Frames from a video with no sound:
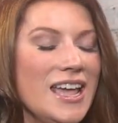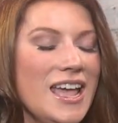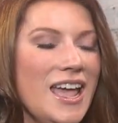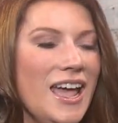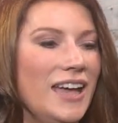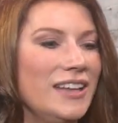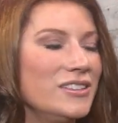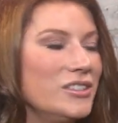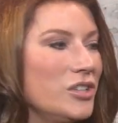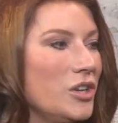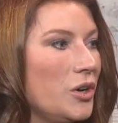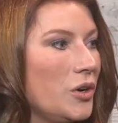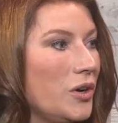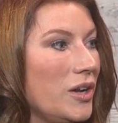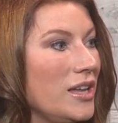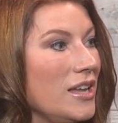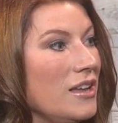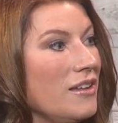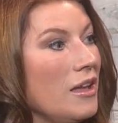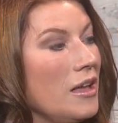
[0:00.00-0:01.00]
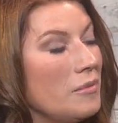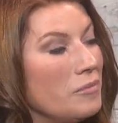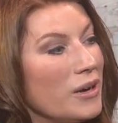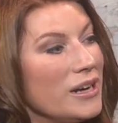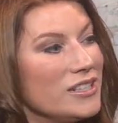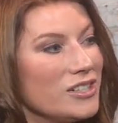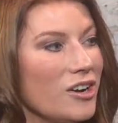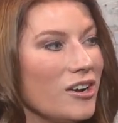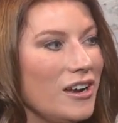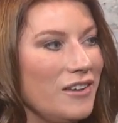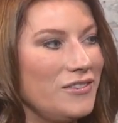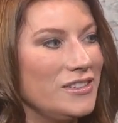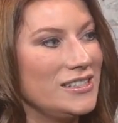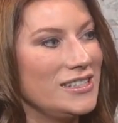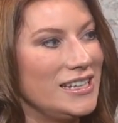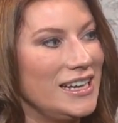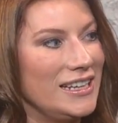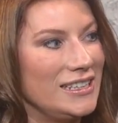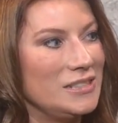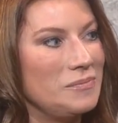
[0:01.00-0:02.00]
And so Embrace RF is
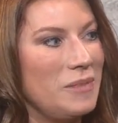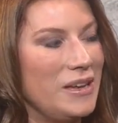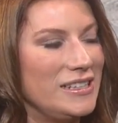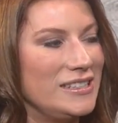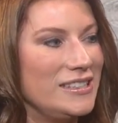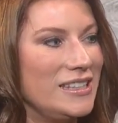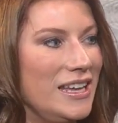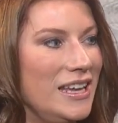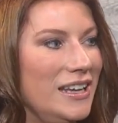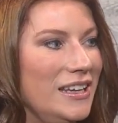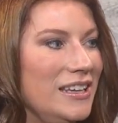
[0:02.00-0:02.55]
the next best thing.